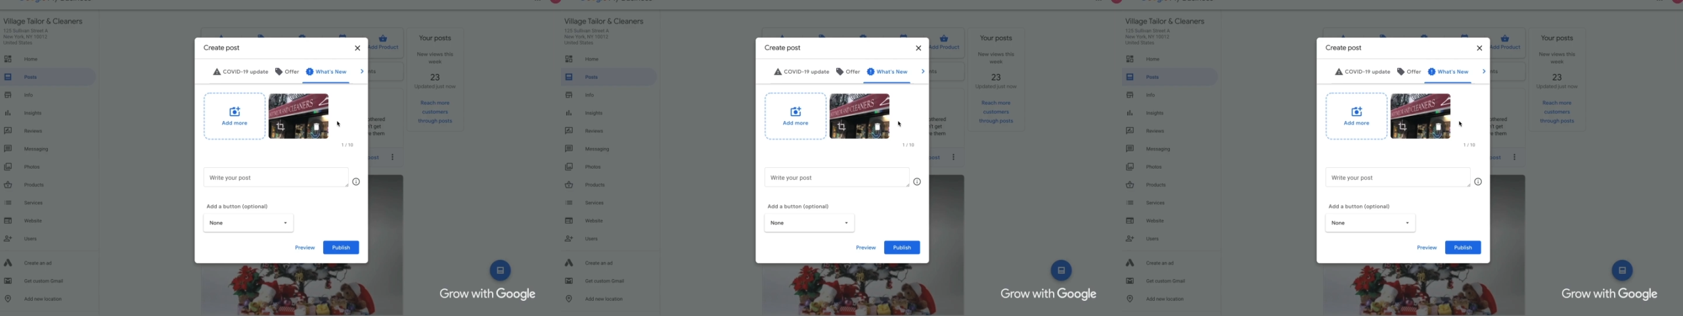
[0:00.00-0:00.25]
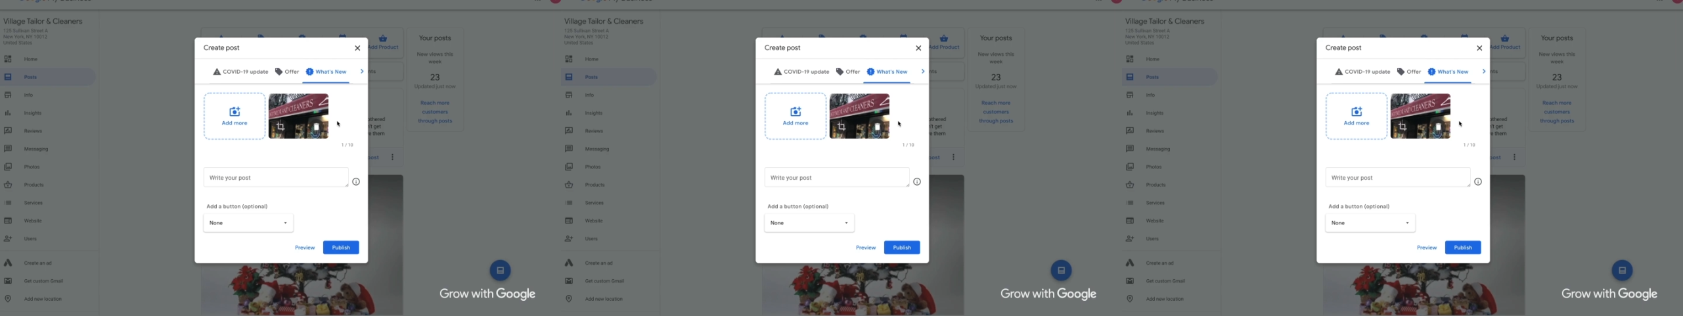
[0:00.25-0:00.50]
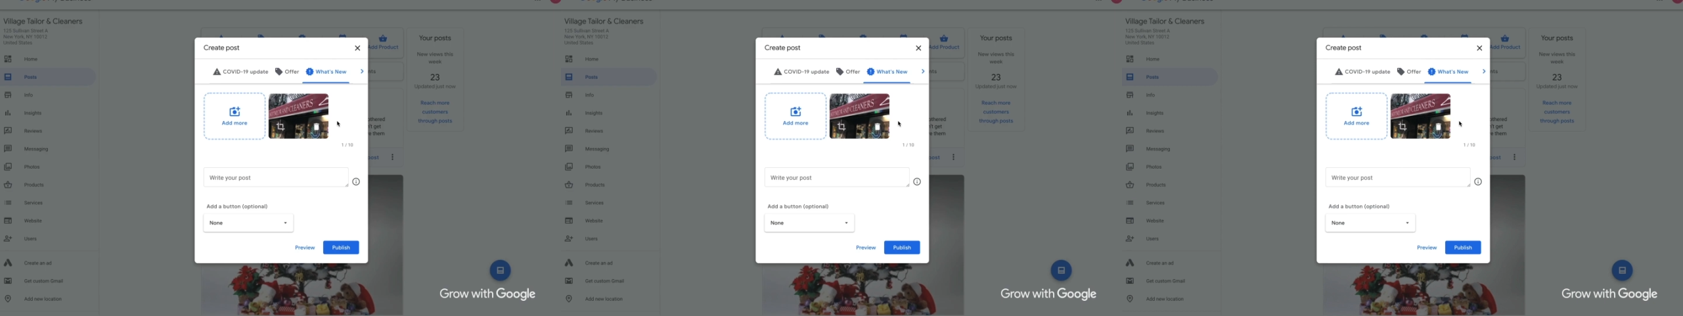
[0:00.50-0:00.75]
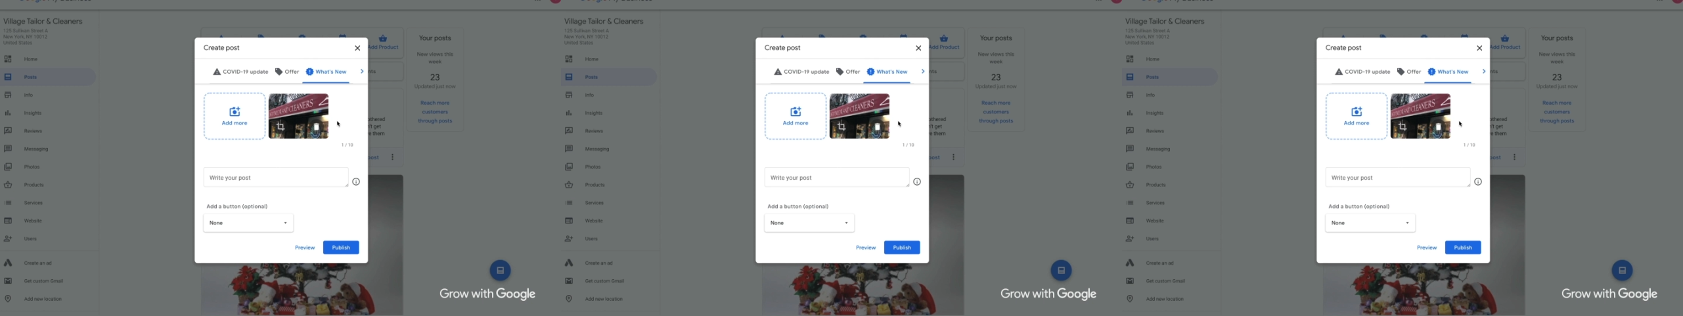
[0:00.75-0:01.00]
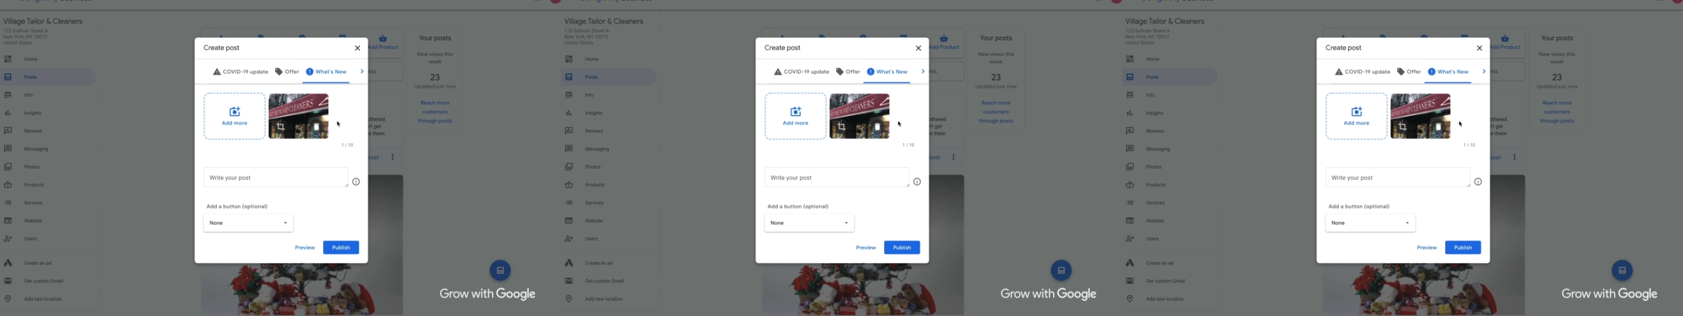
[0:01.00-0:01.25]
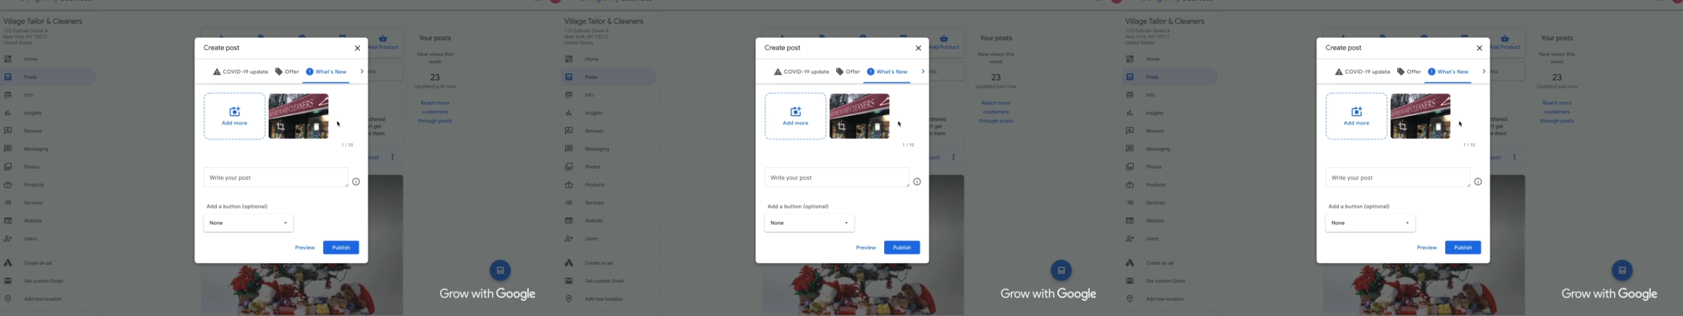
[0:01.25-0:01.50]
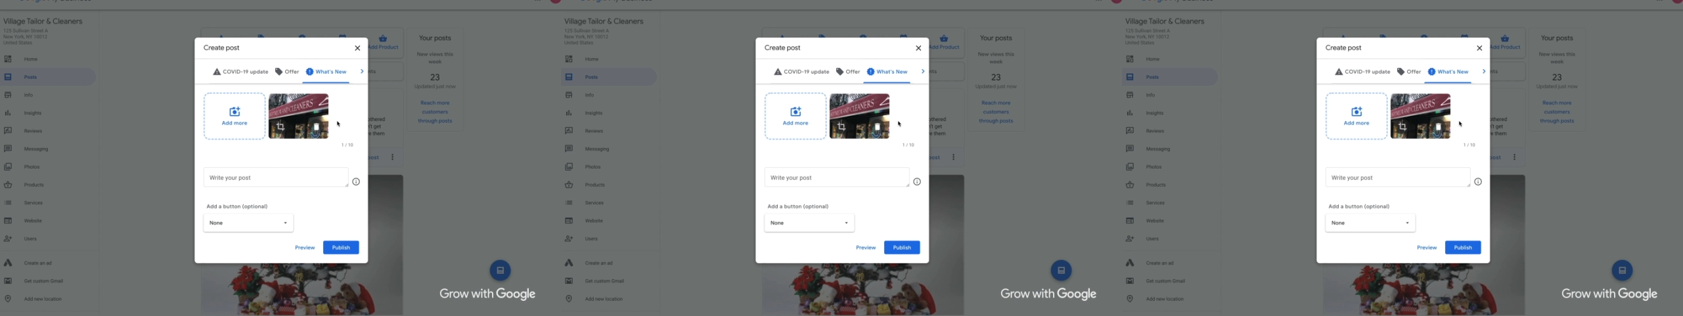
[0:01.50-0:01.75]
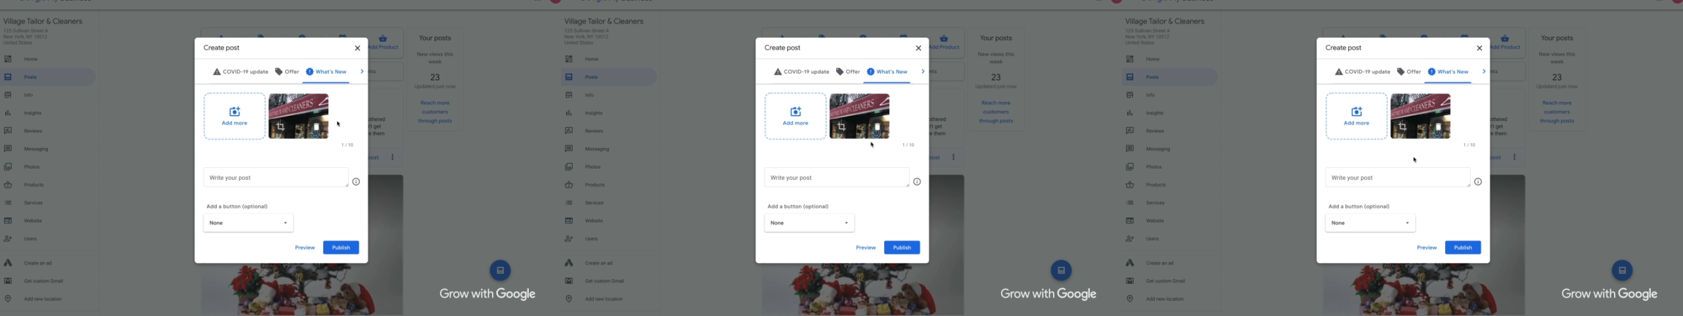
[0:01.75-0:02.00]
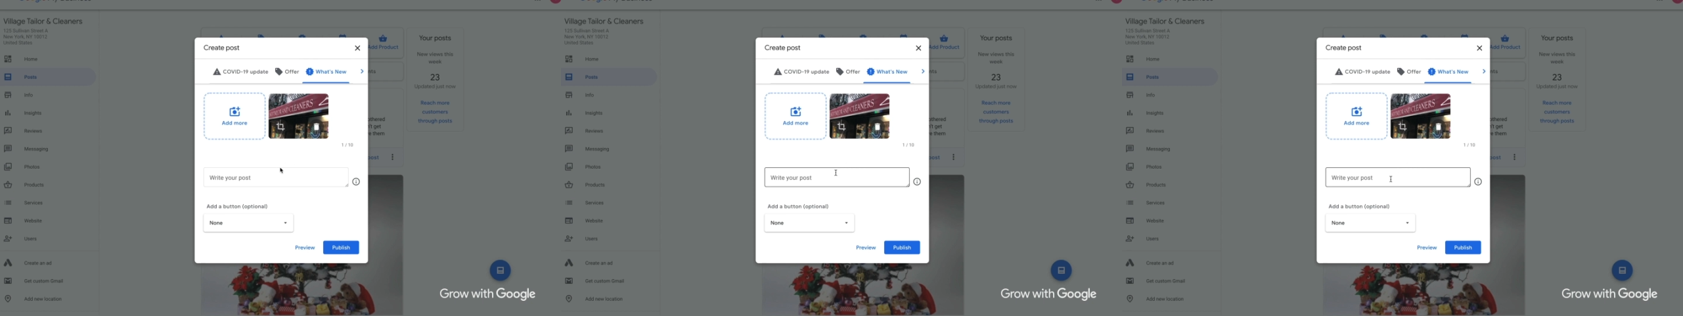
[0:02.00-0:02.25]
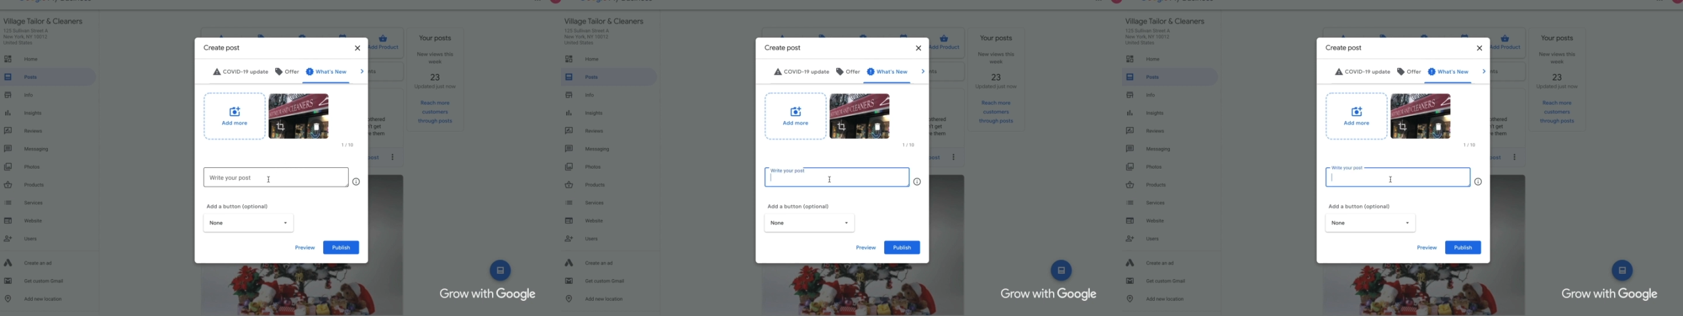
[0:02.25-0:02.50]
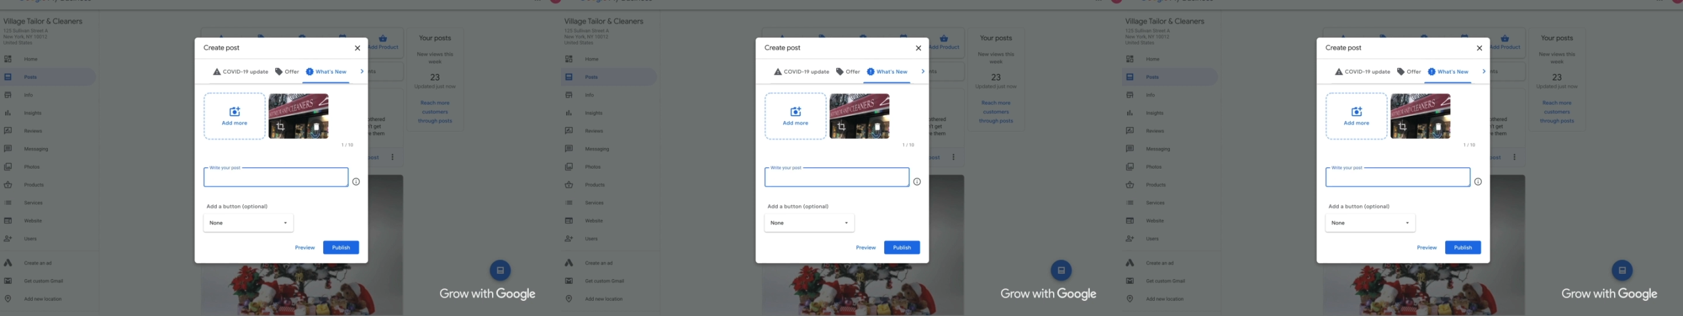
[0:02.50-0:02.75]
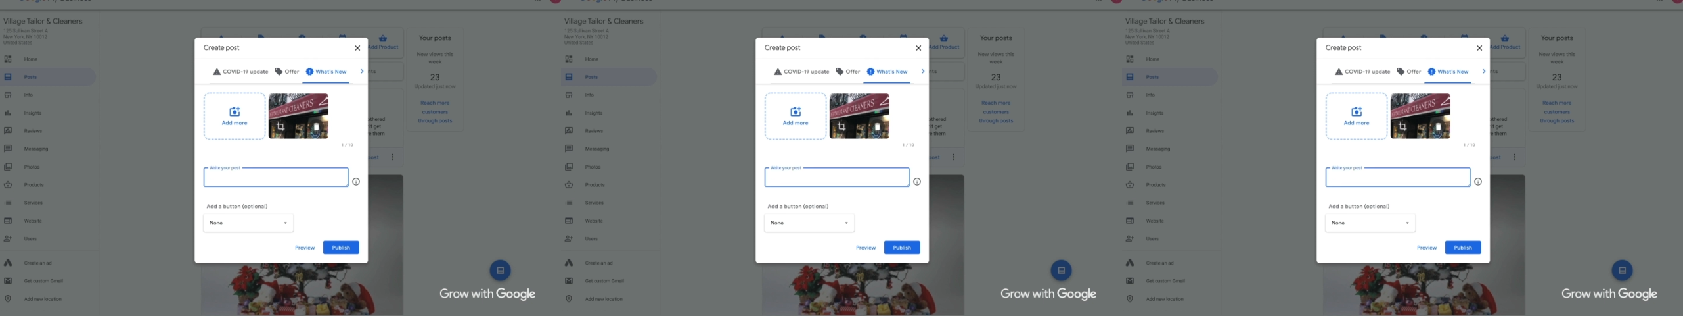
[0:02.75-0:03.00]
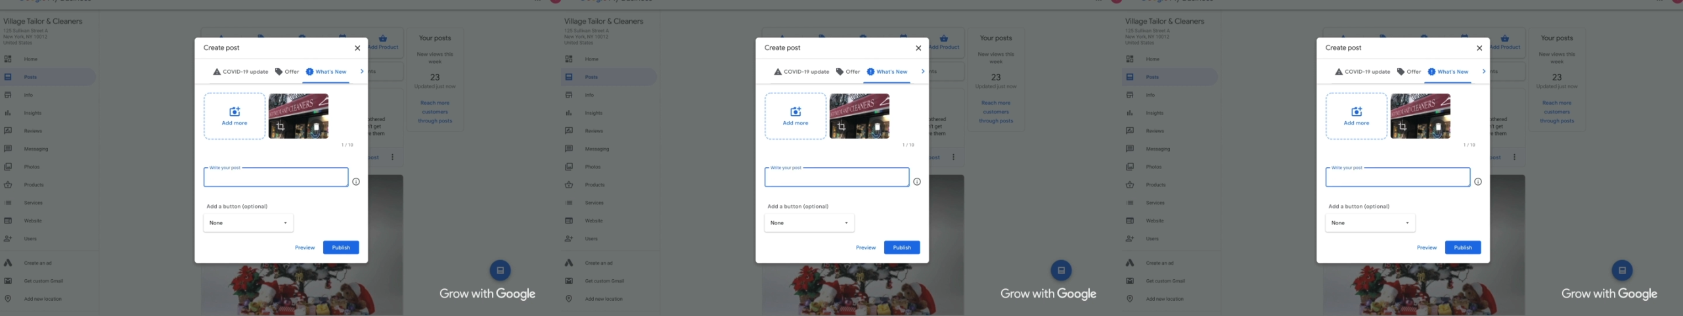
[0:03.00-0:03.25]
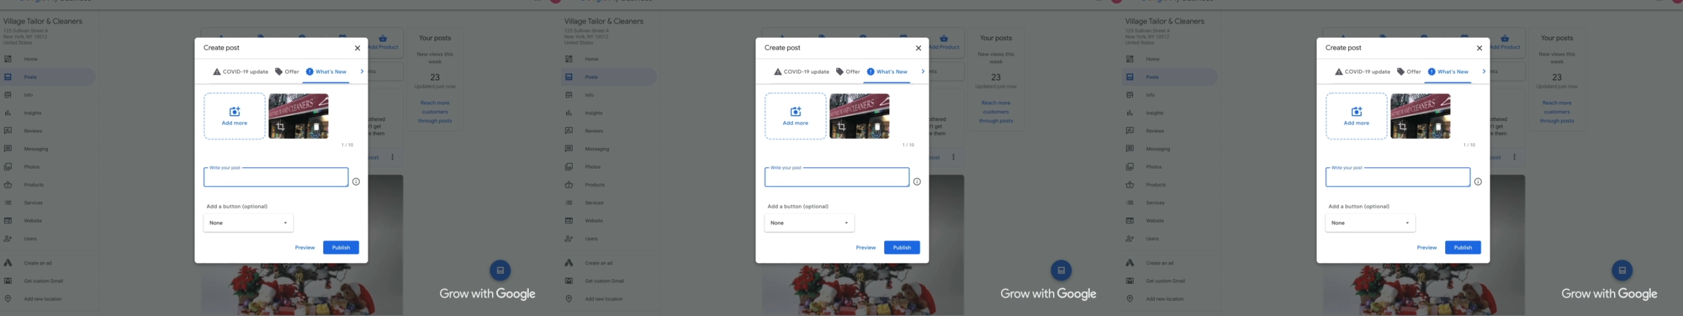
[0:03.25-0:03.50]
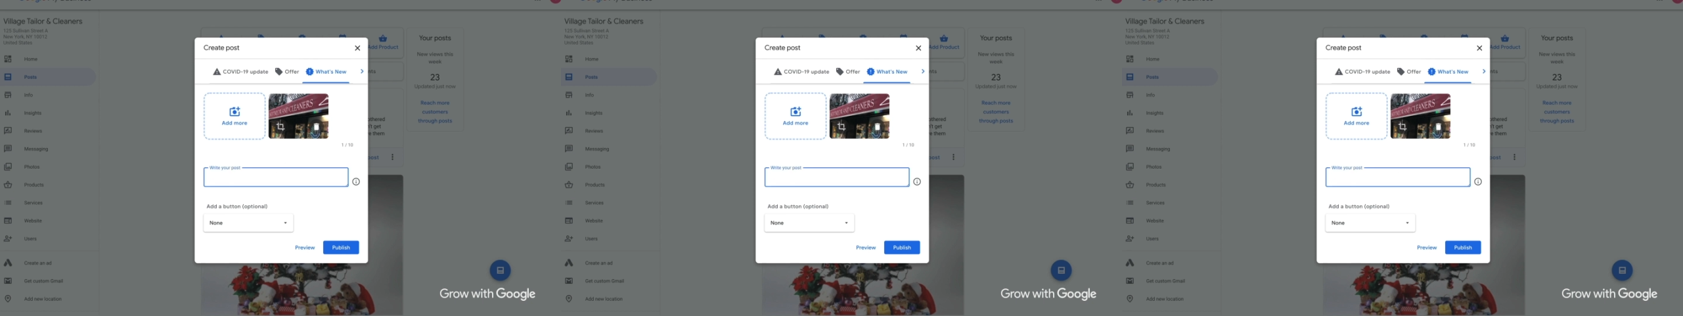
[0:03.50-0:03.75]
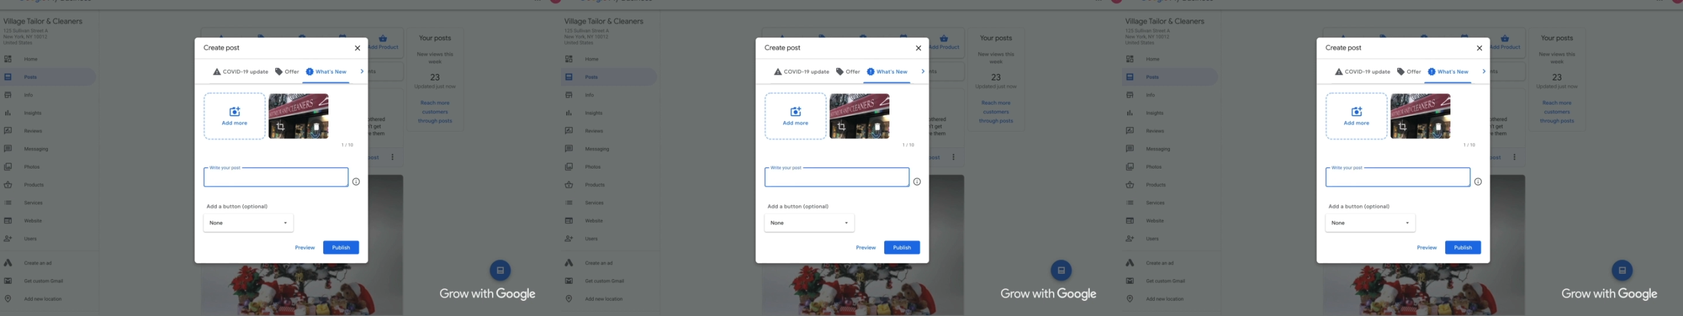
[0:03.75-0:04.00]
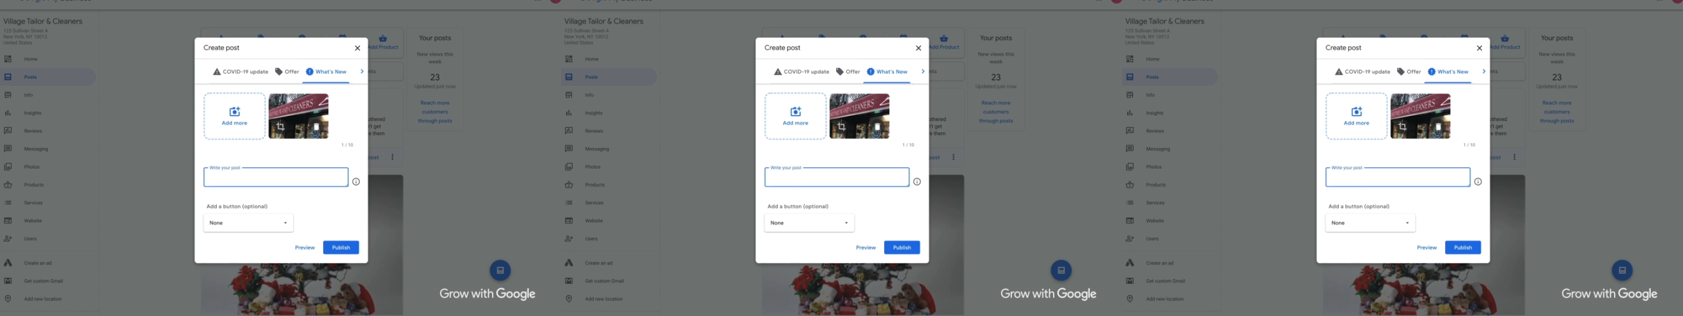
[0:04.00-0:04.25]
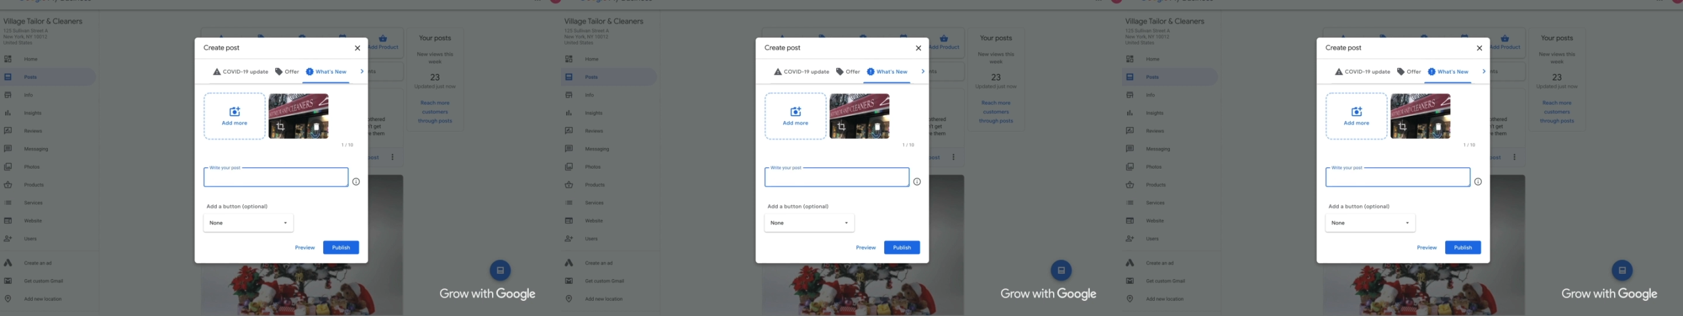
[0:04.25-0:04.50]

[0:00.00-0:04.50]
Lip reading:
[unreadable: no face in view]